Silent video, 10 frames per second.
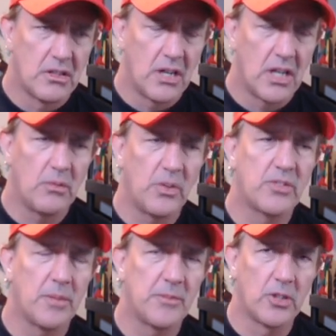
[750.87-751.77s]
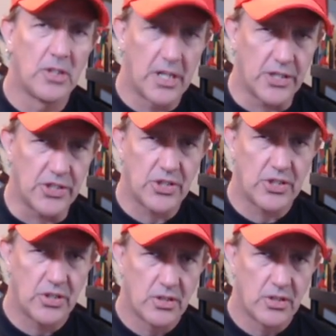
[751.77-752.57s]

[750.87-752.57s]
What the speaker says: and then we swim till lunch.